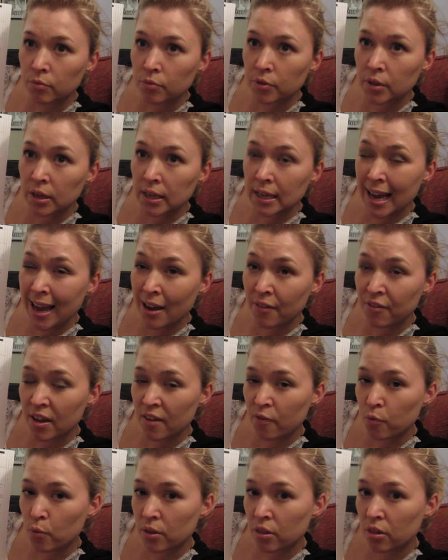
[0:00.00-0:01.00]

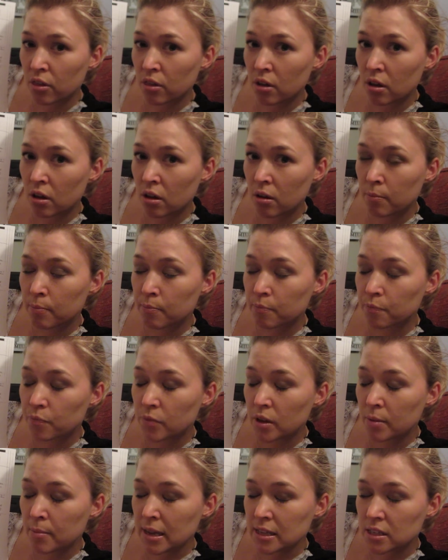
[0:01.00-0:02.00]
IVF with
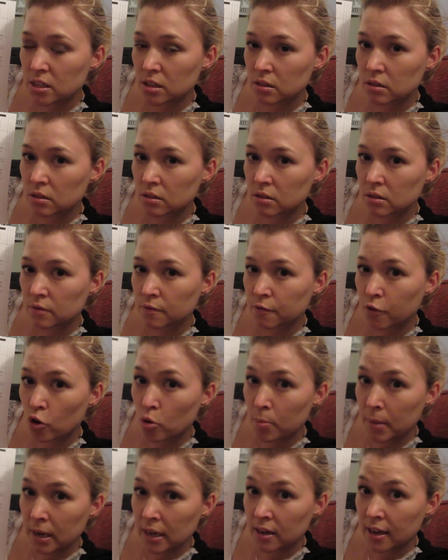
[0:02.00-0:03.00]

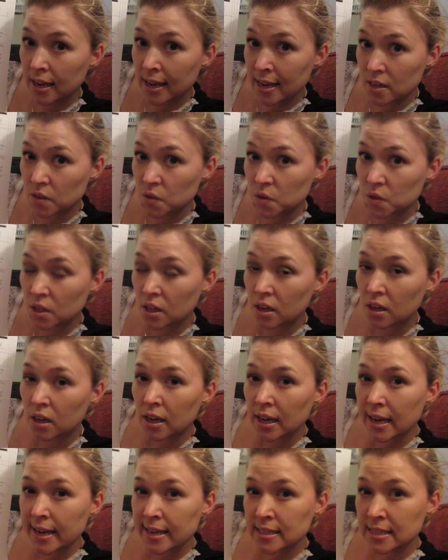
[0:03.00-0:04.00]
metformin is
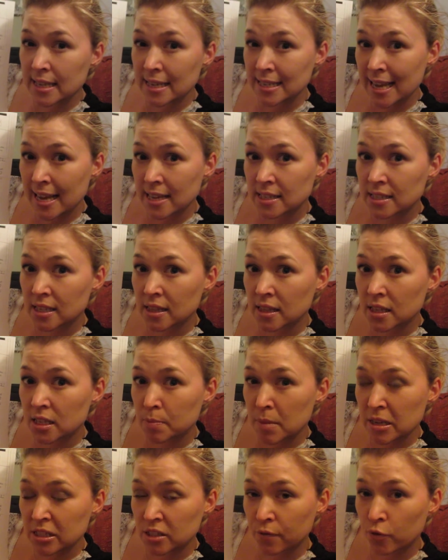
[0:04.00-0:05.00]
they're testing this
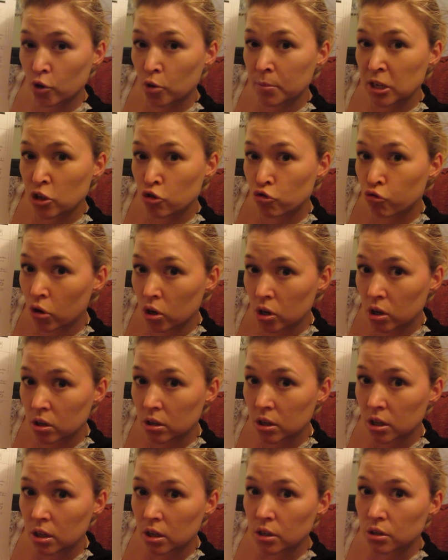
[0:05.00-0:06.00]
metformin drug
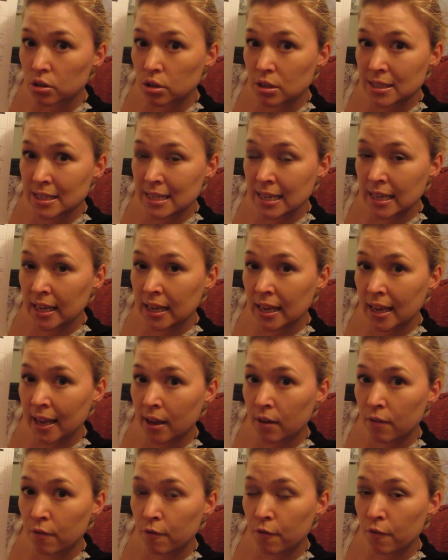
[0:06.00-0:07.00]
to see
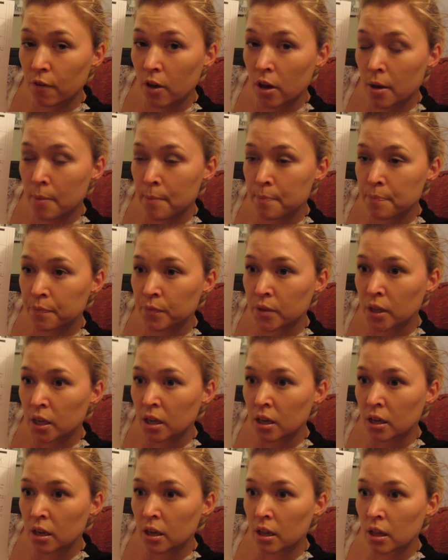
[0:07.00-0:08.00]
if
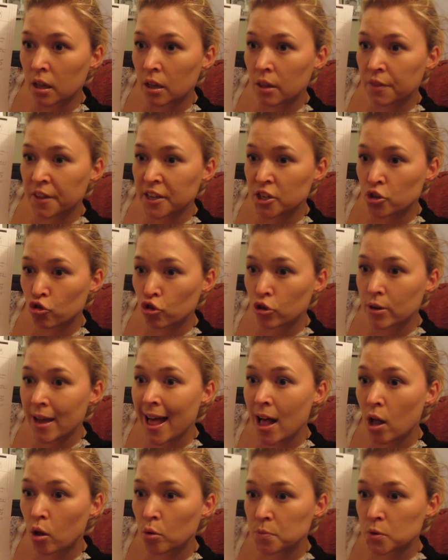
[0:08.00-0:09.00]
this drug
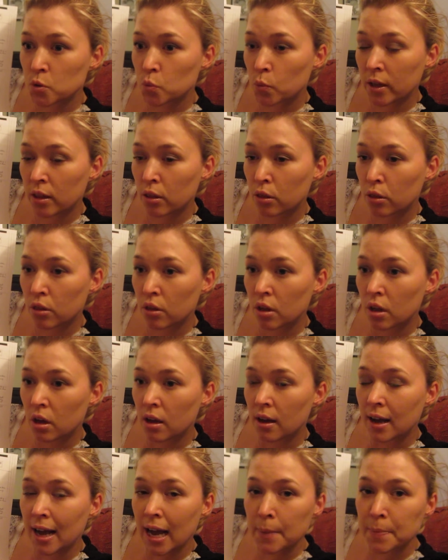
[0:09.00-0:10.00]
helps with
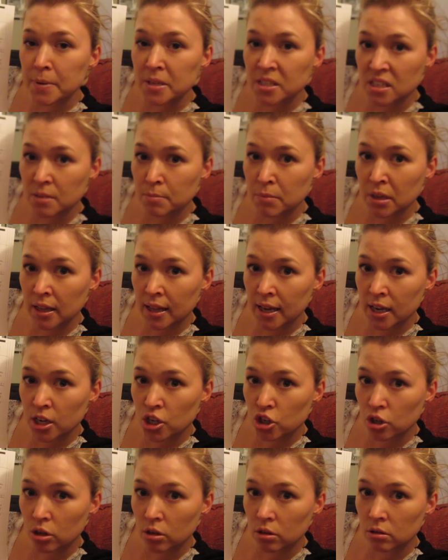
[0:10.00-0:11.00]

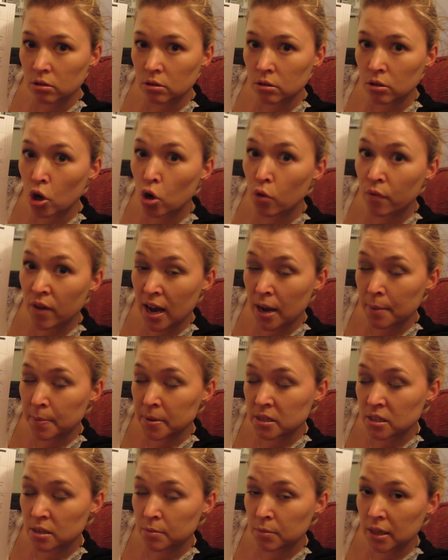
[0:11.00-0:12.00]
hyperstimulation,
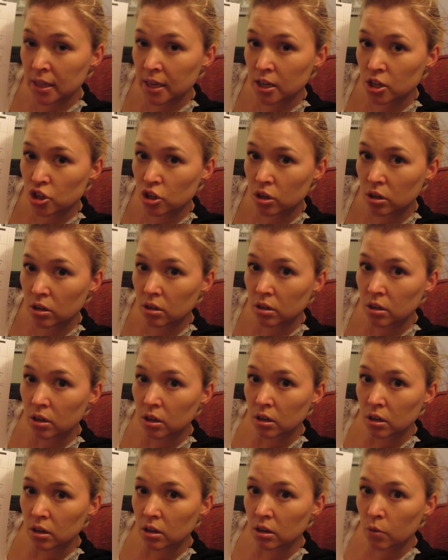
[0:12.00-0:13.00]
over-hyperstimulation,
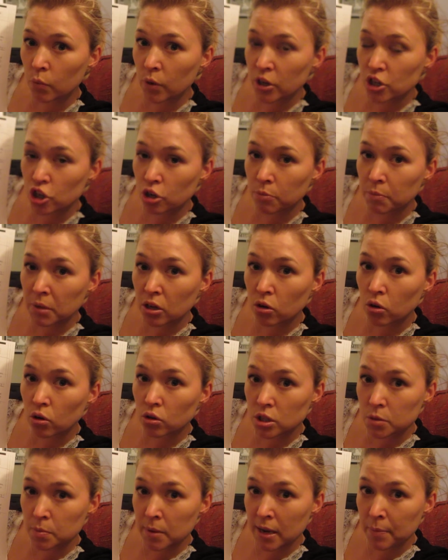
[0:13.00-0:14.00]
which can be
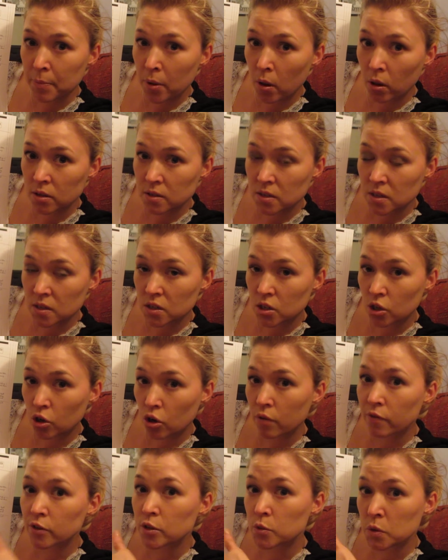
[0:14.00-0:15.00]
caused by polycystic
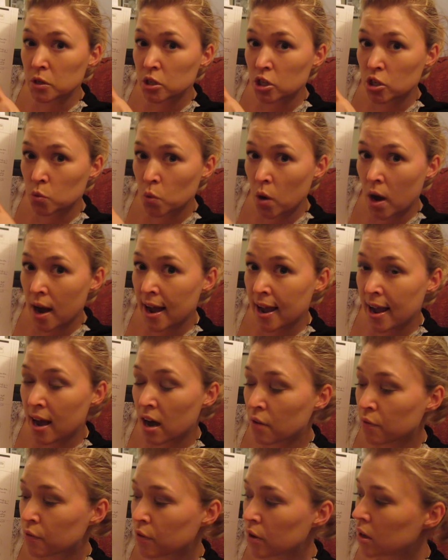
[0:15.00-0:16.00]
ovaries, which is what I
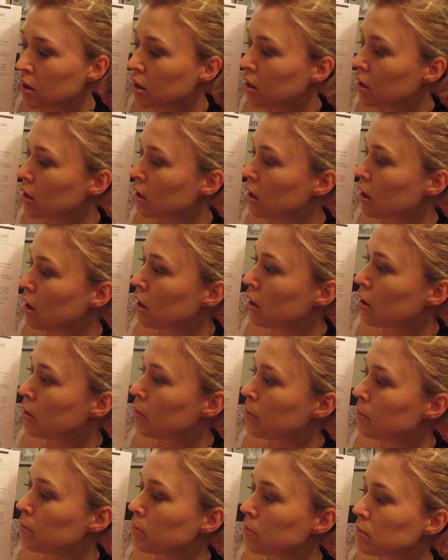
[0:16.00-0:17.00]
have.
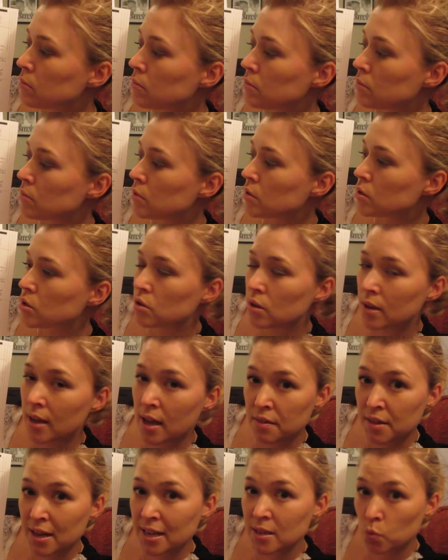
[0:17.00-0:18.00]
So
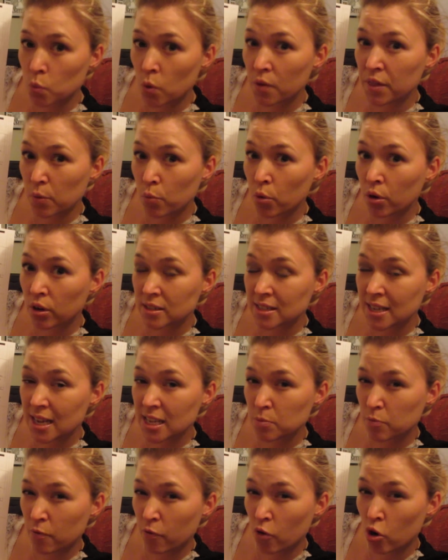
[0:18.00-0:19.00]
yeah, that's what they want to
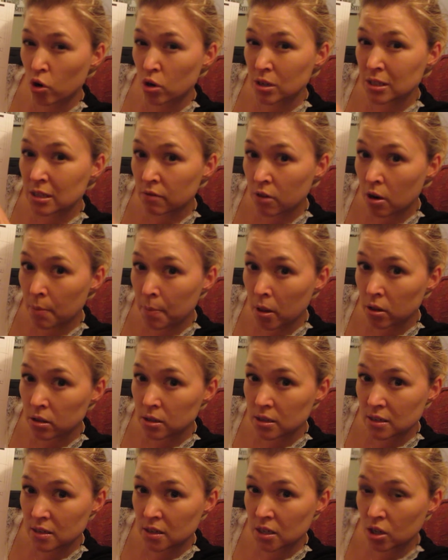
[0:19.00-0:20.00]
test me for. Because I've got
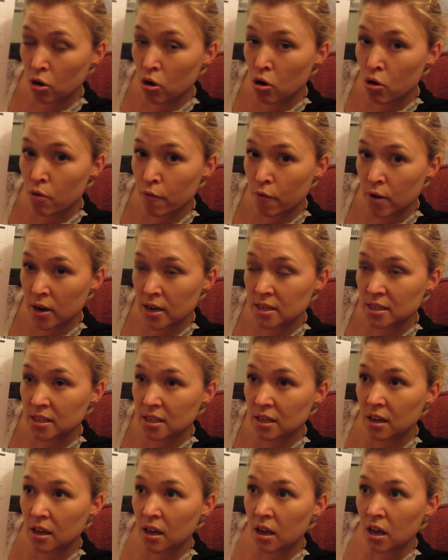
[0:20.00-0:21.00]
polycystic
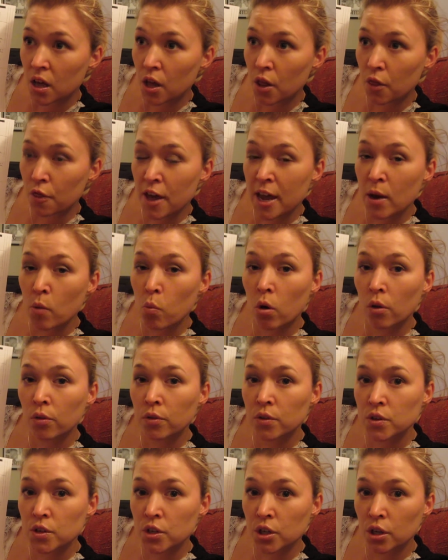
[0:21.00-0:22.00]
ovaries, they
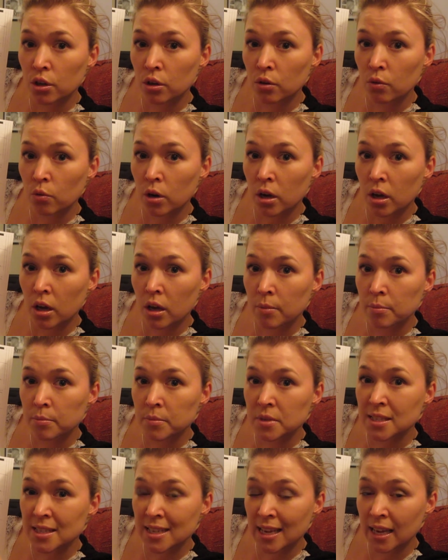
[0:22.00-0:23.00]
want to
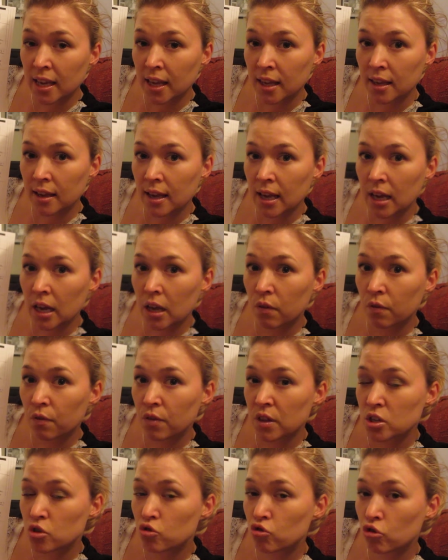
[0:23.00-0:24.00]
see if
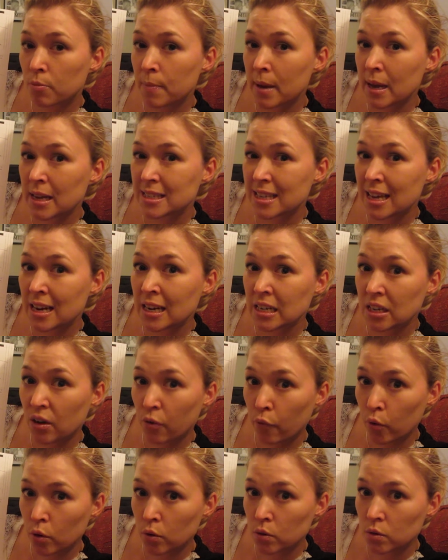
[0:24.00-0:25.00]
this drug makes any
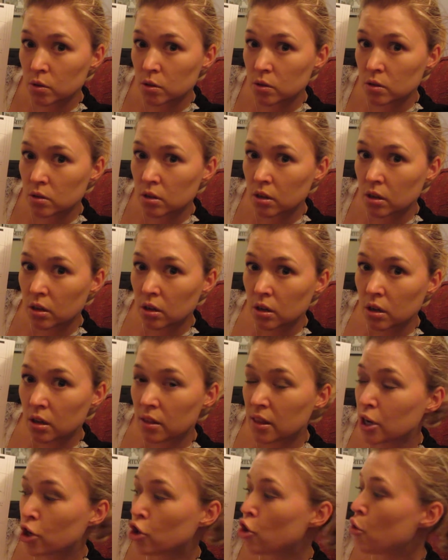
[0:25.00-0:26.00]
difference.
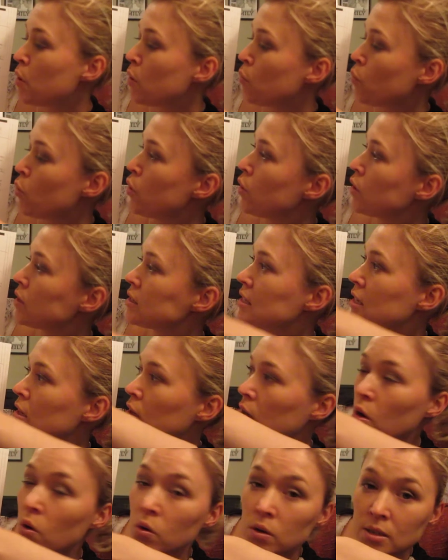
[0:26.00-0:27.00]
They know it works in
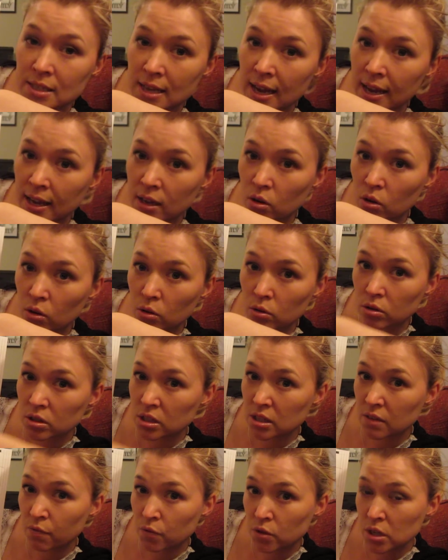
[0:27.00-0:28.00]
a long cycle
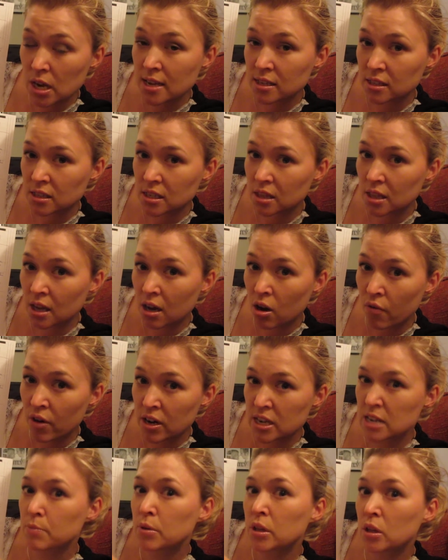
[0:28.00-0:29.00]
because they've tested that
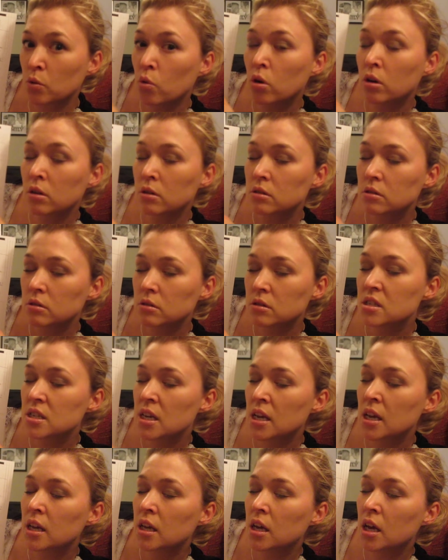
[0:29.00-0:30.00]
already, but they want to
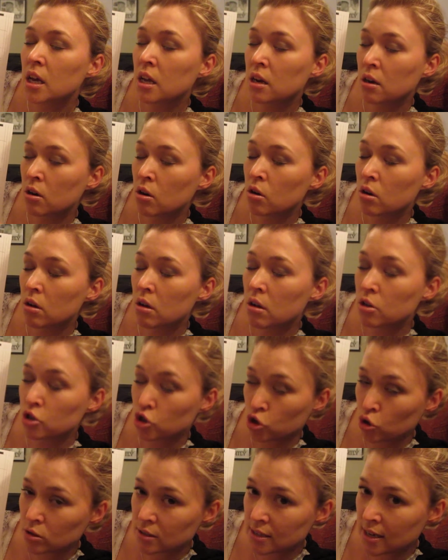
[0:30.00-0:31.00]
see in a
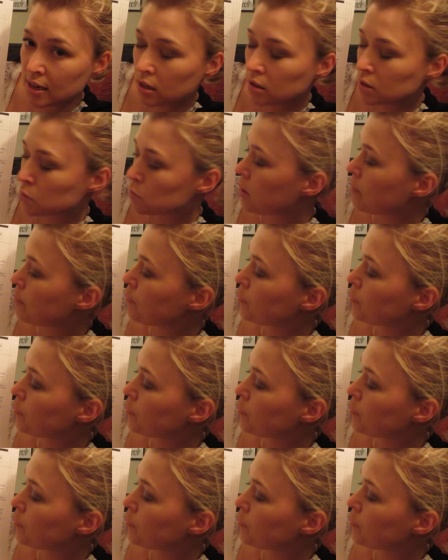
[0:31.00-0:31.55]
short cycle as well.